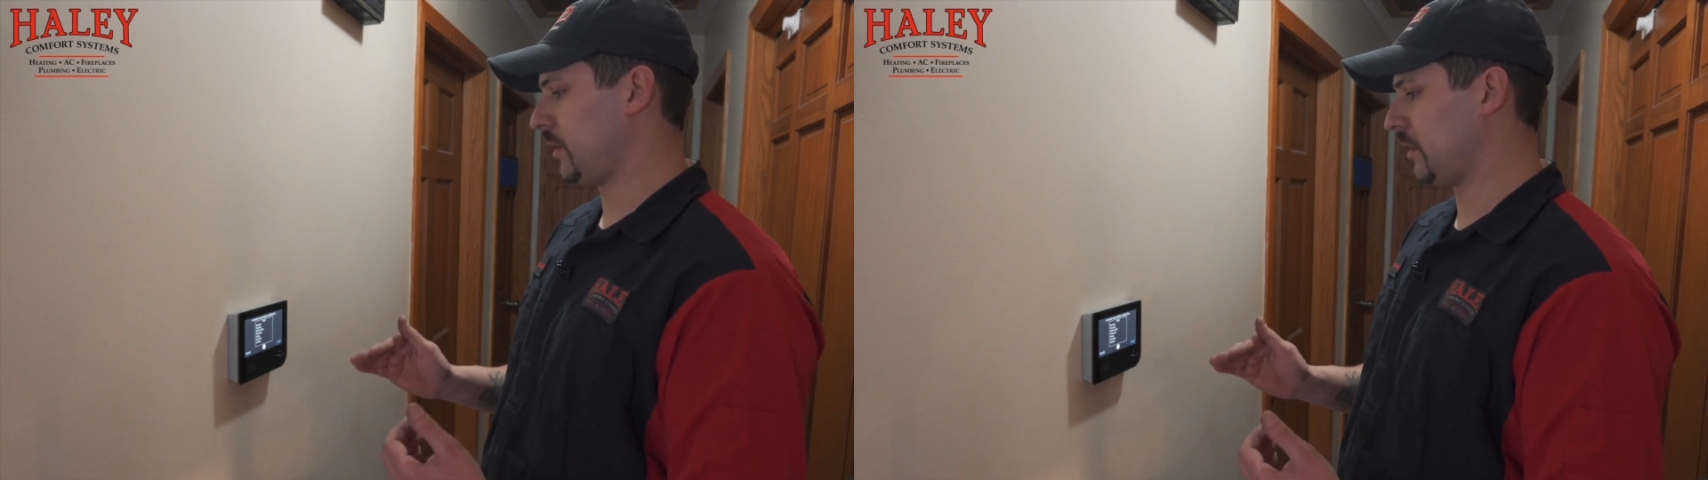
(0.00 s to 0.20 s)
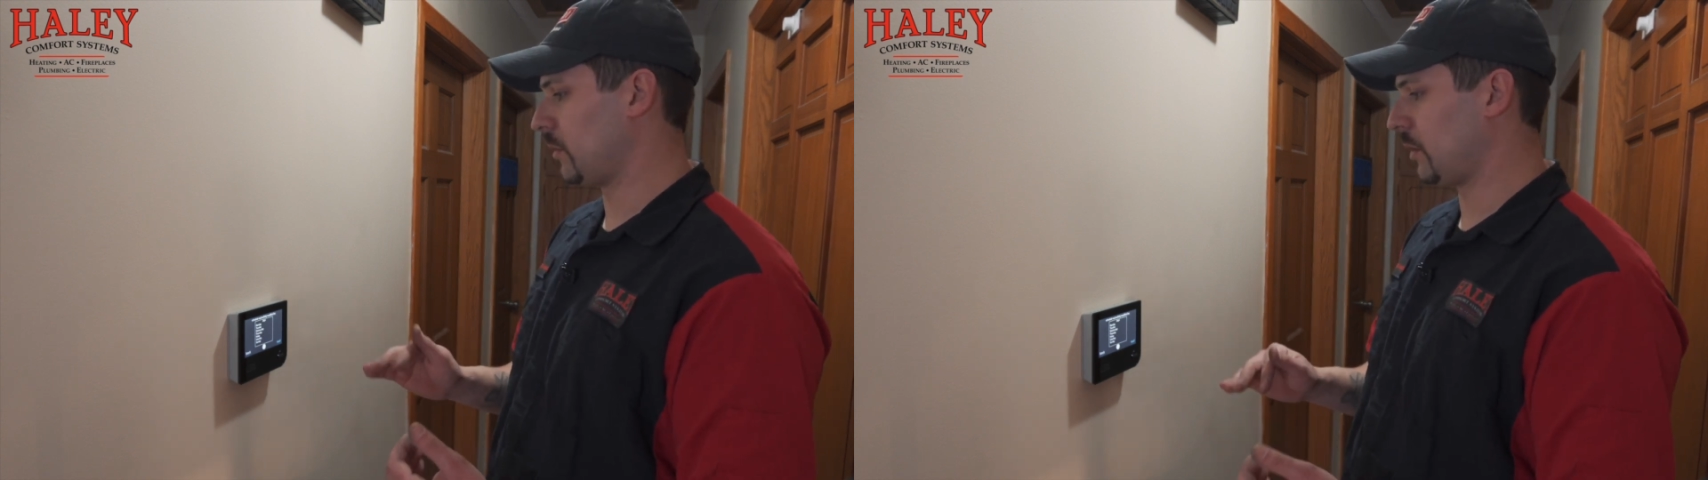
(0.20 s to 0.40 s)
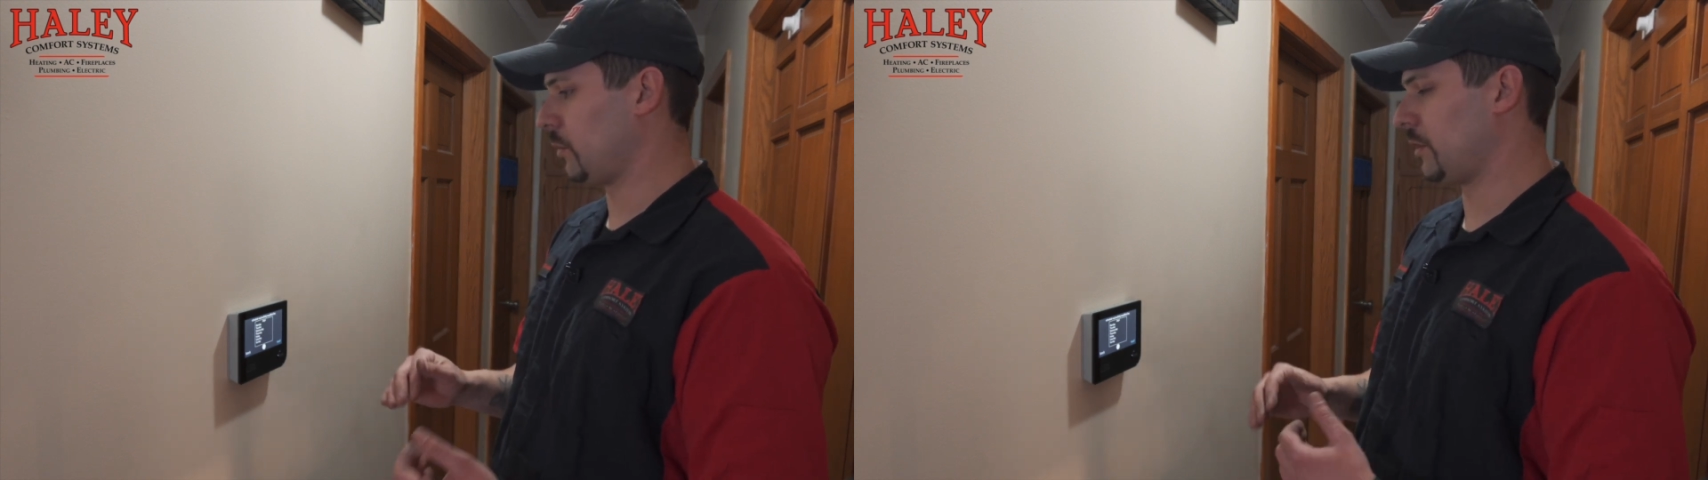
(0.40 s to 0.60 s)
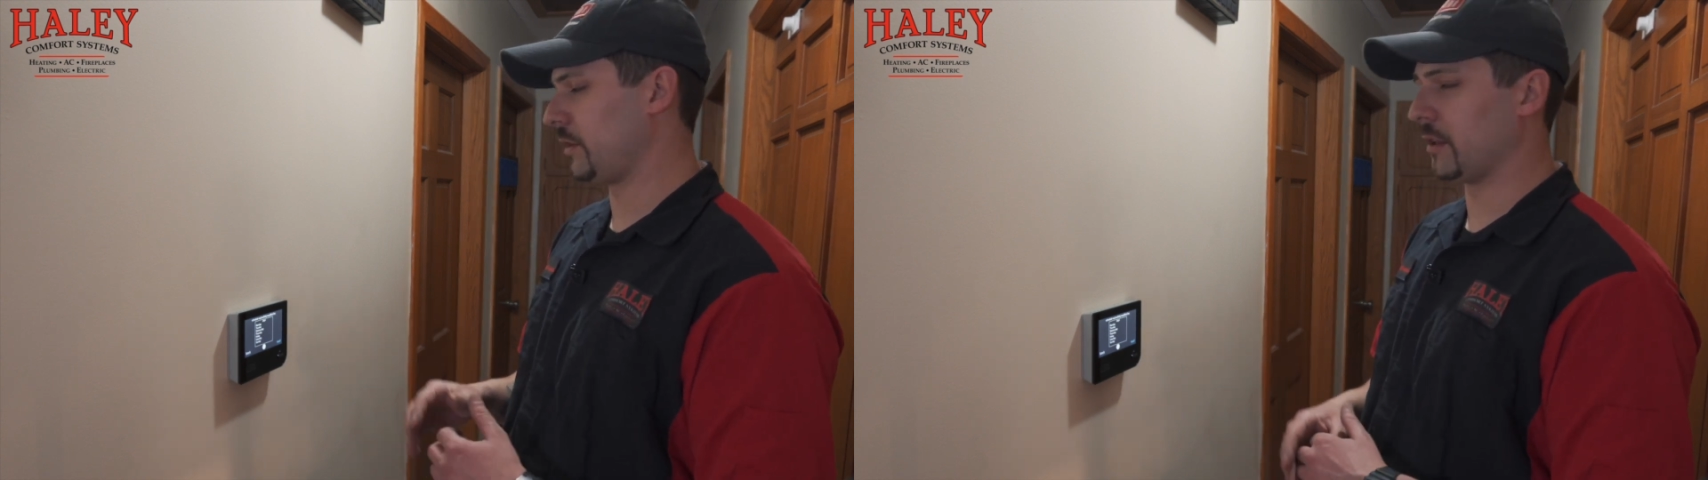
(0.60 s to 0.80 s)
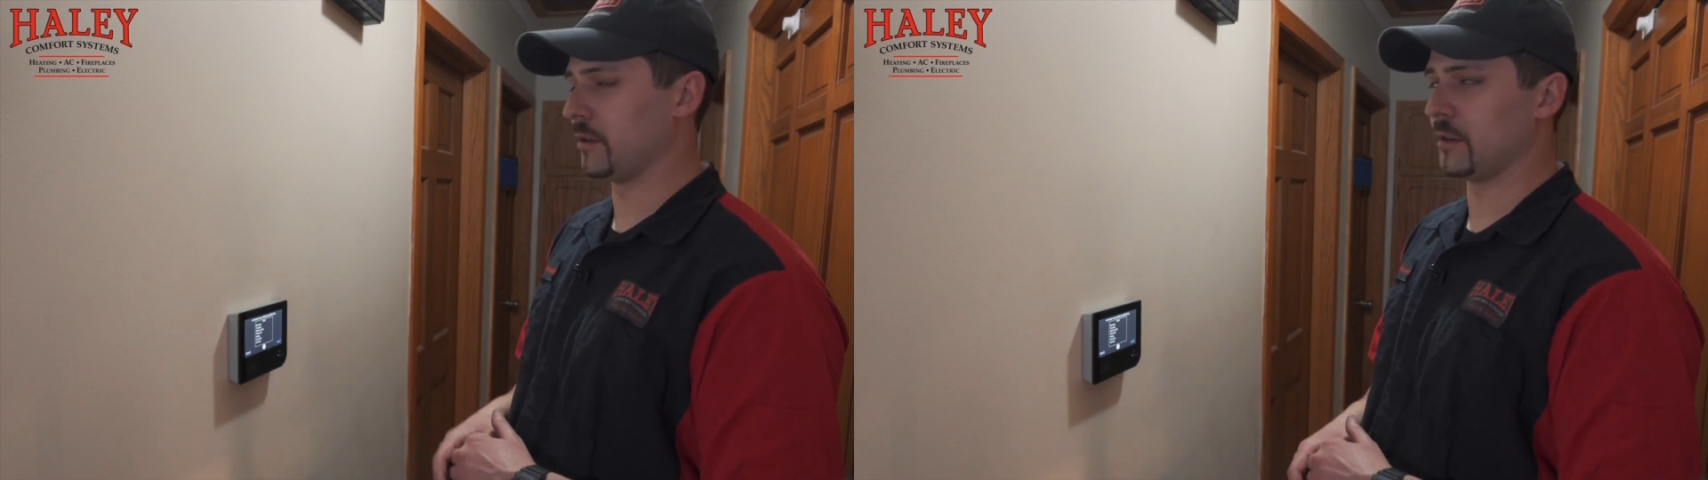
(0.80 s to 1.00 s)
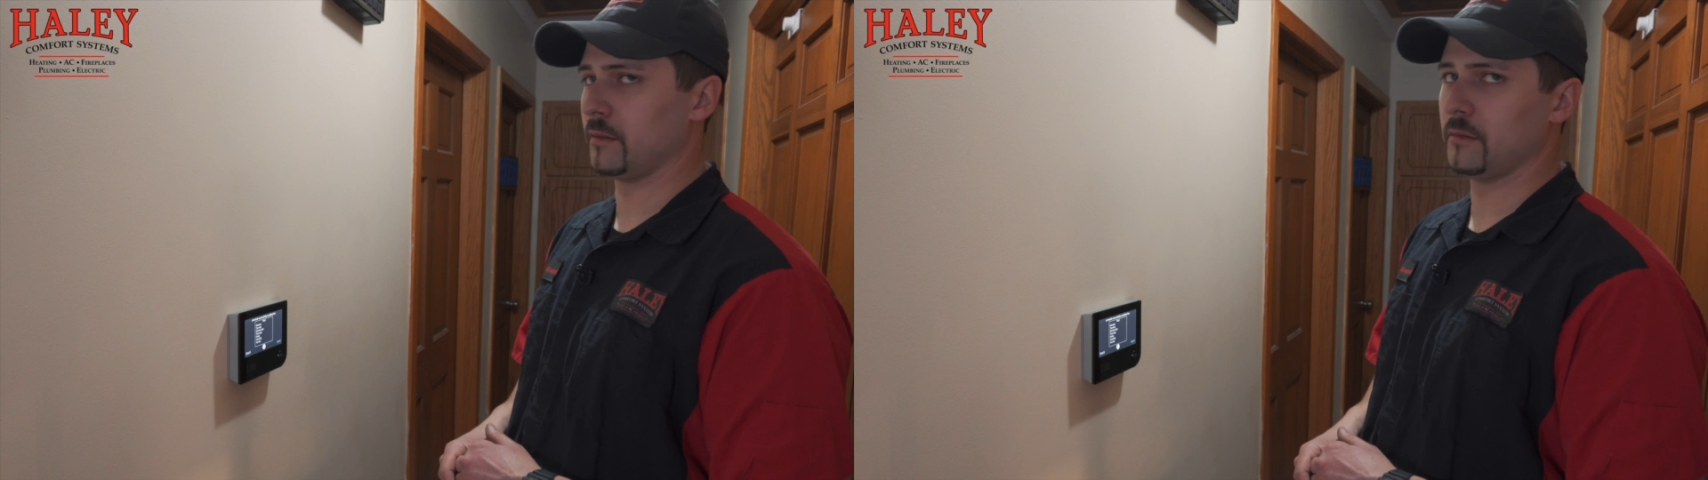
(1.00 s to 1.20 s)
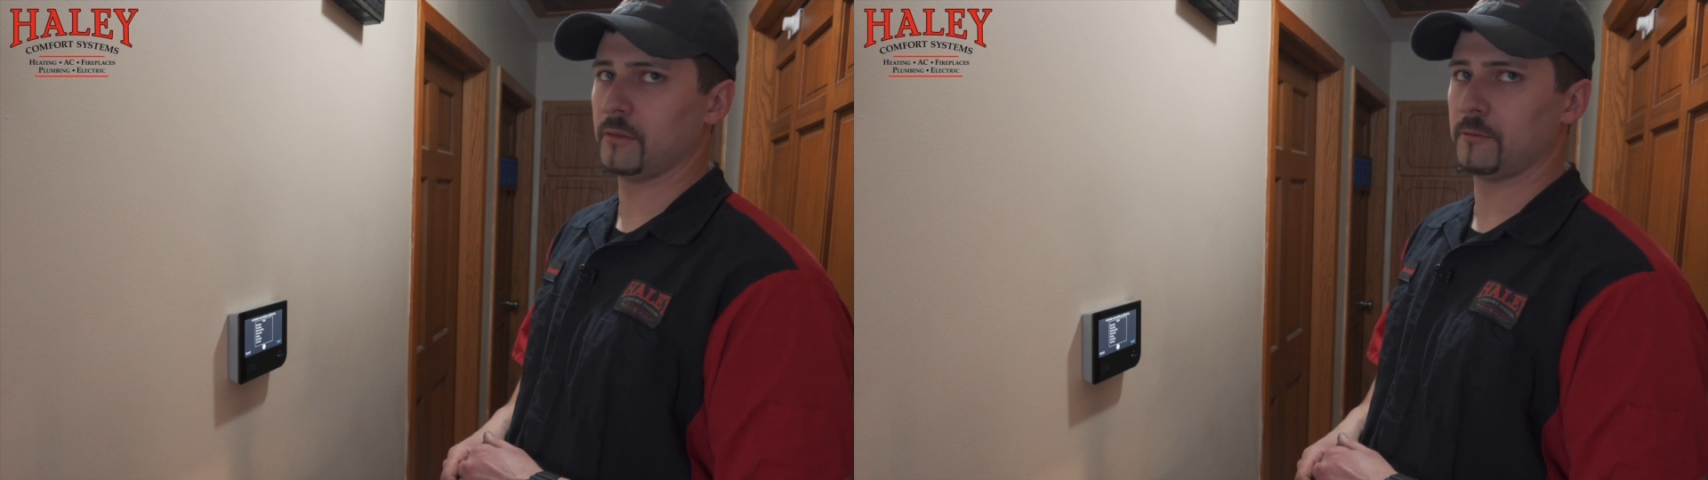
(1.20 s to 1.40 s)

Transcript: you know, one way or the other,